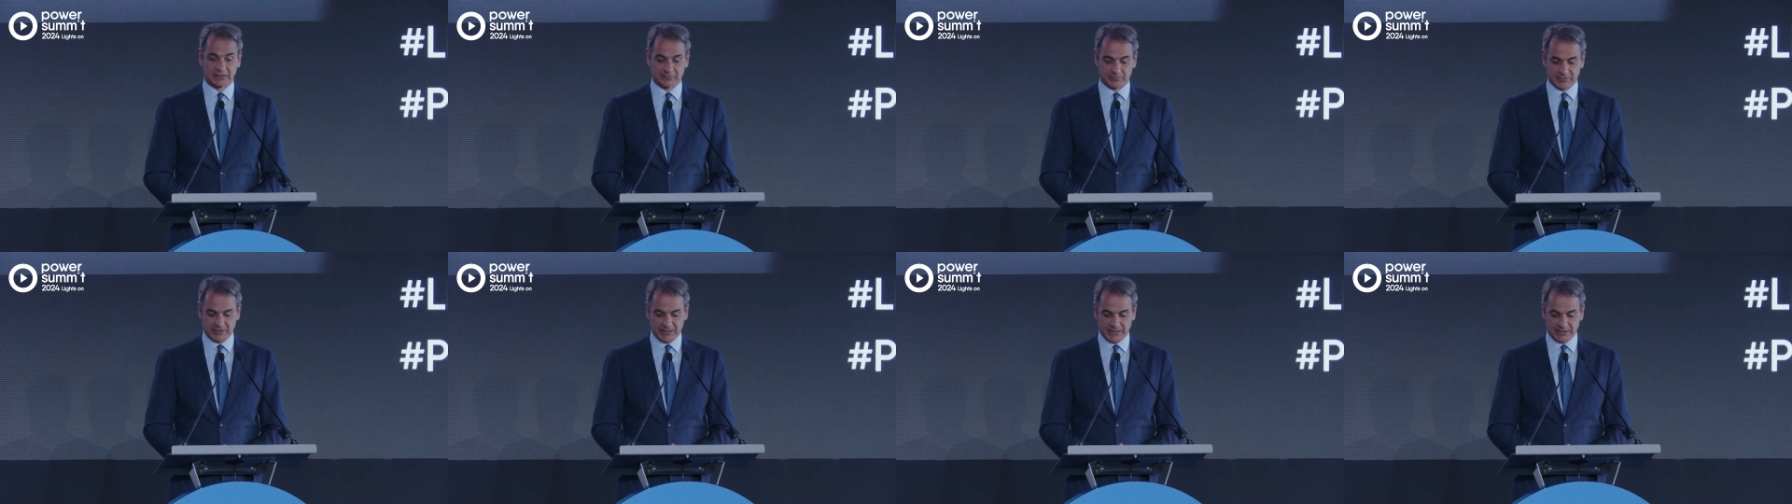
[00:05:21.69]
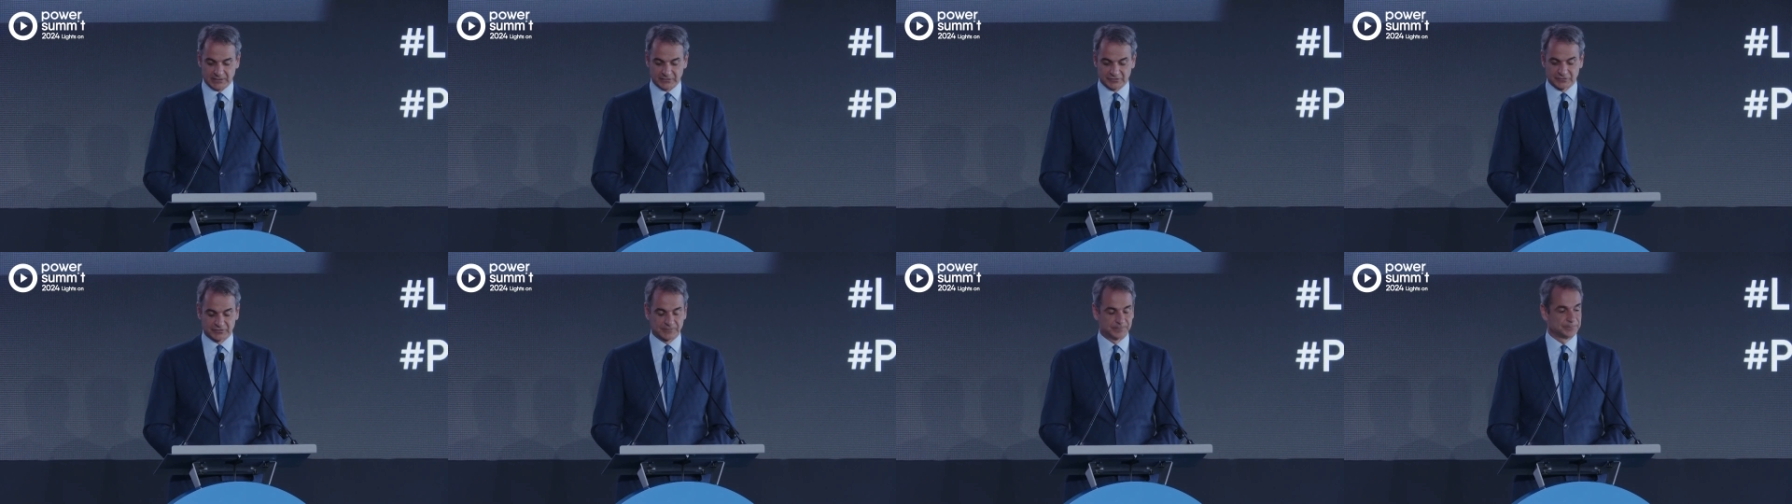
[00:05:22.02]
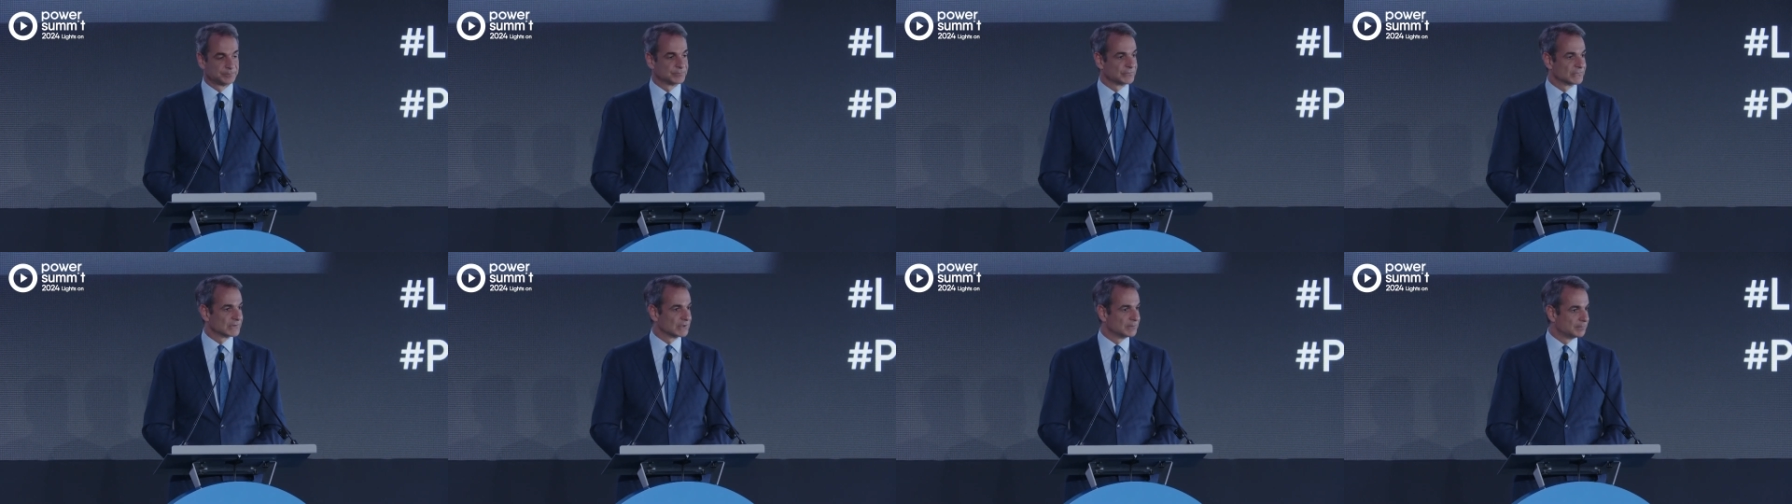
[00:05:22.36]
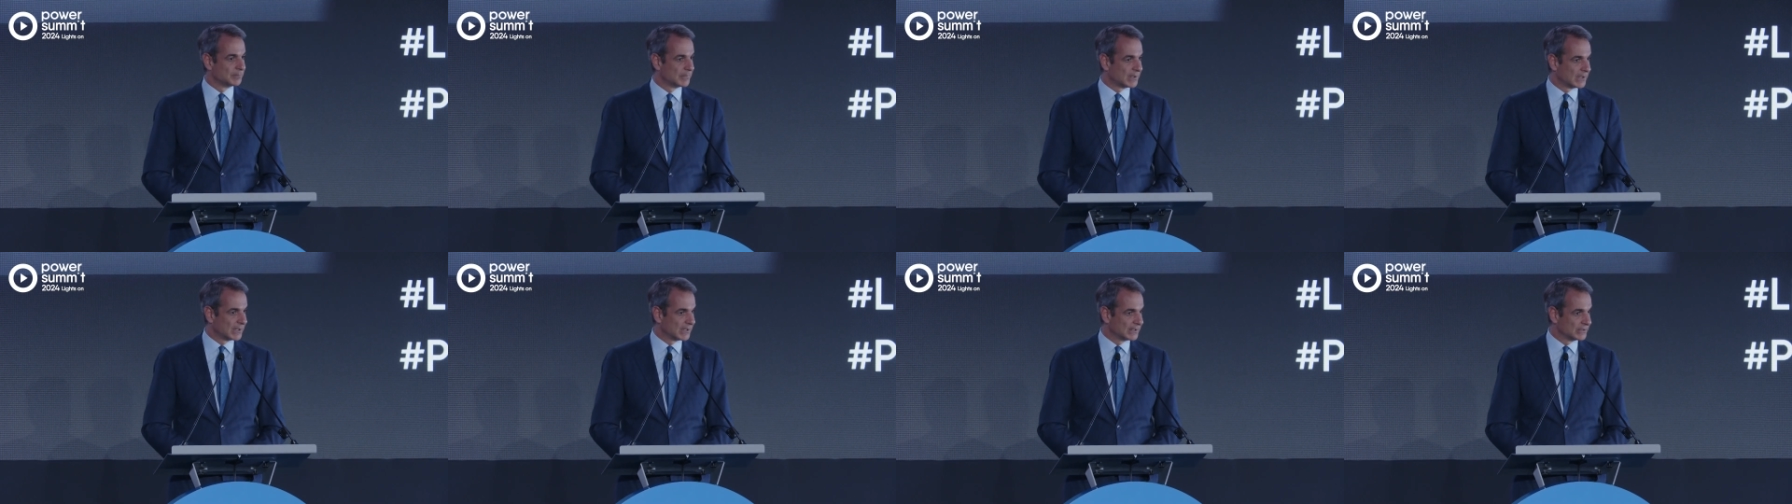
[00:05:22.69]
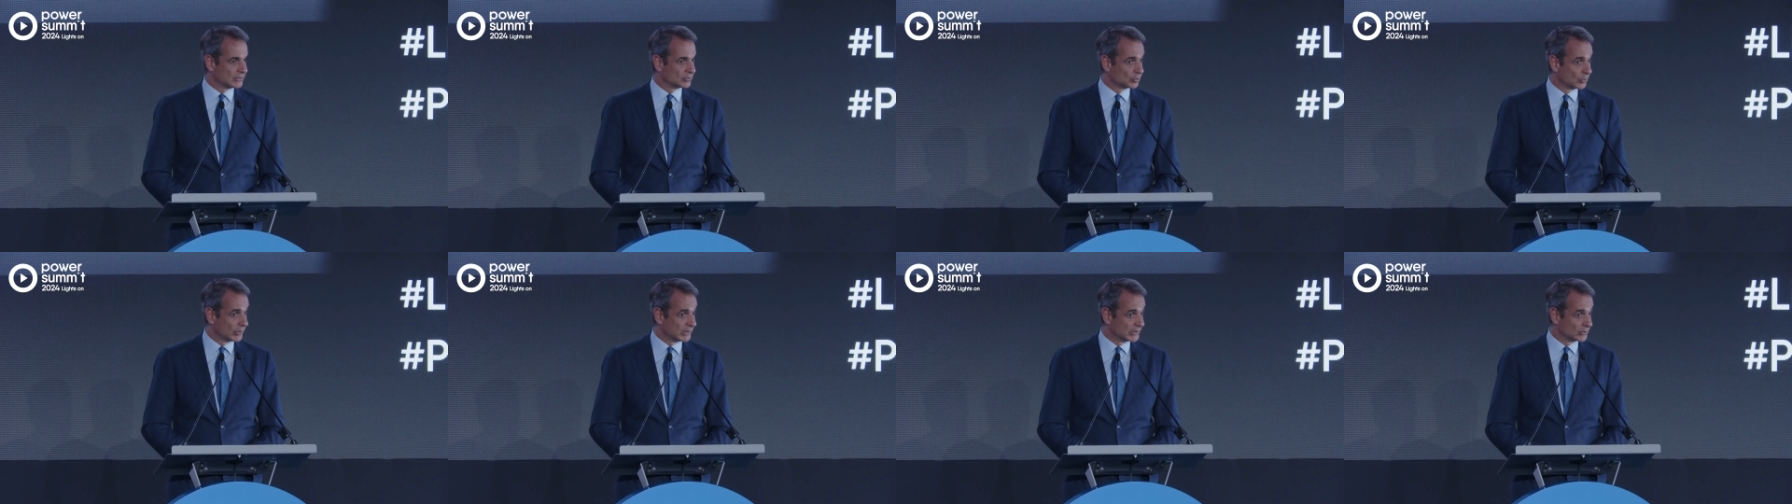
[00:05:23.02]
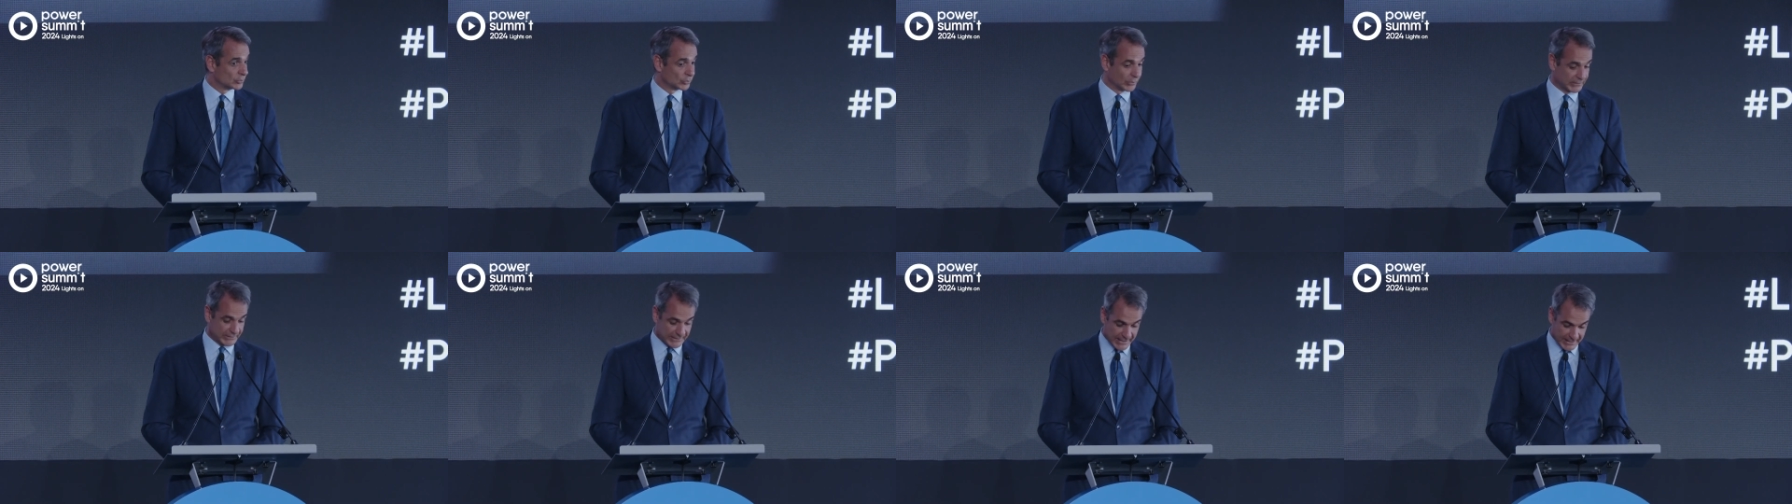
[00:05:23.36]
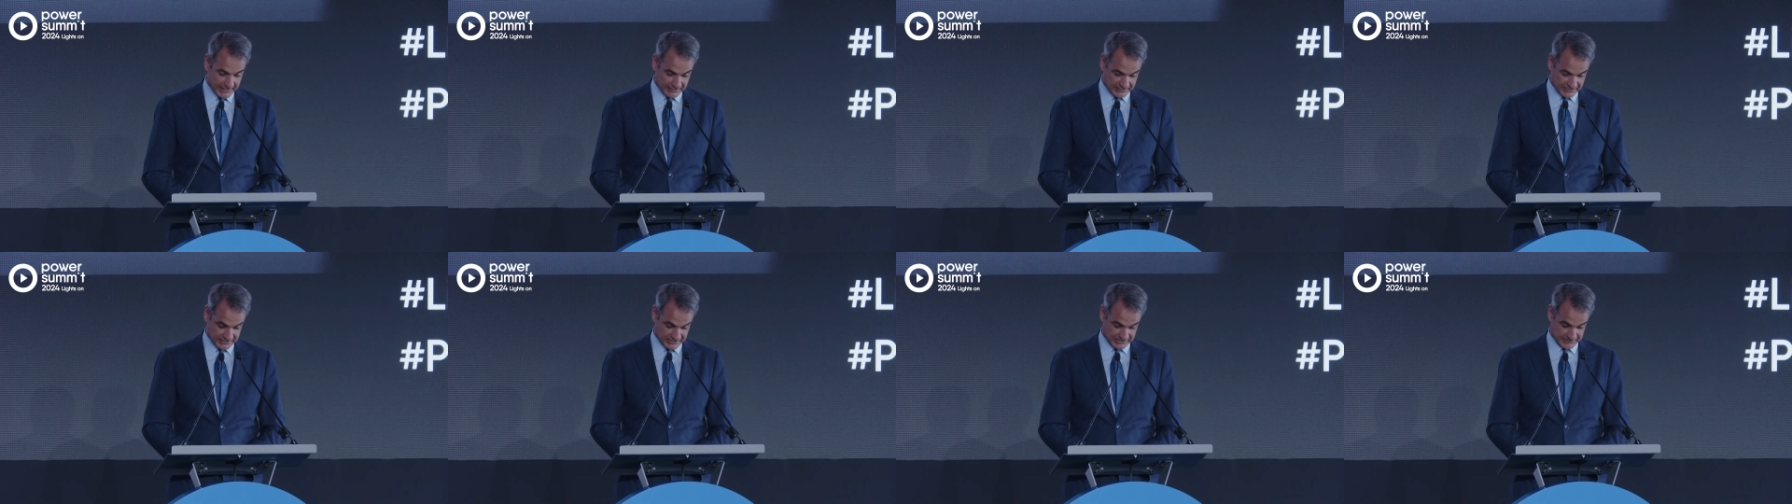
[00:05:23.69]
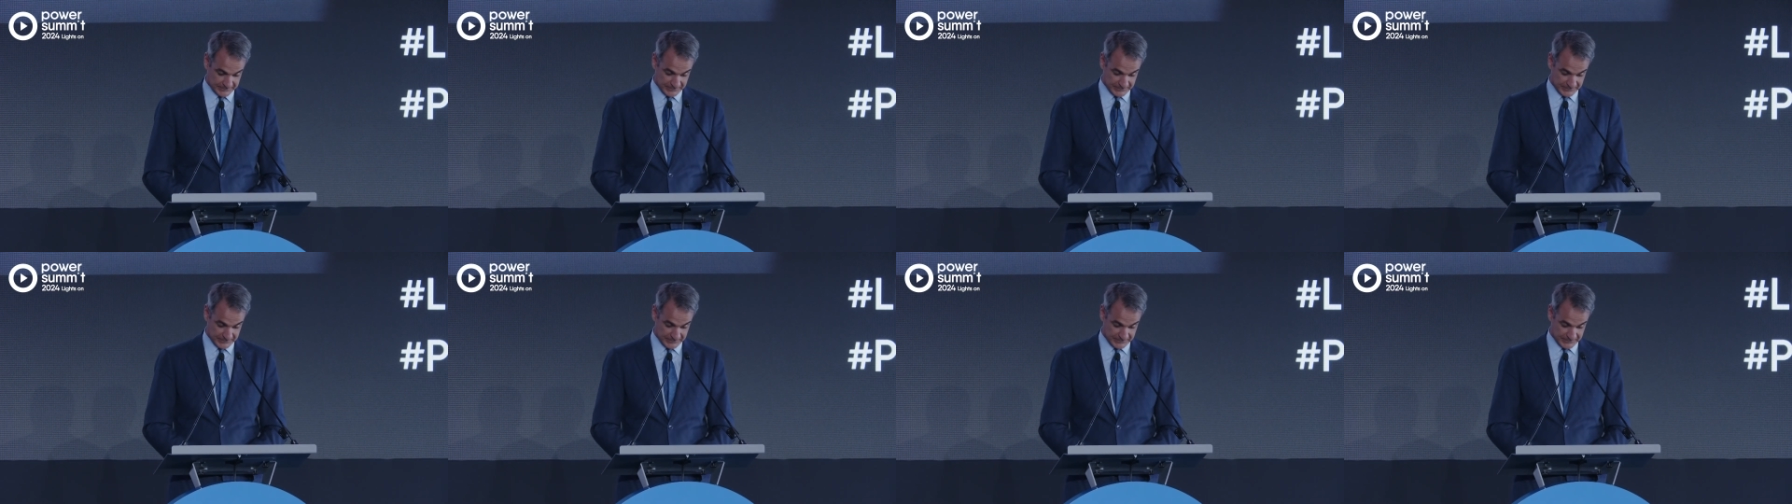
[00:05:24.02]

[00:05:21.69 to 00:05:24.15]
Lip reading: plants by 2028.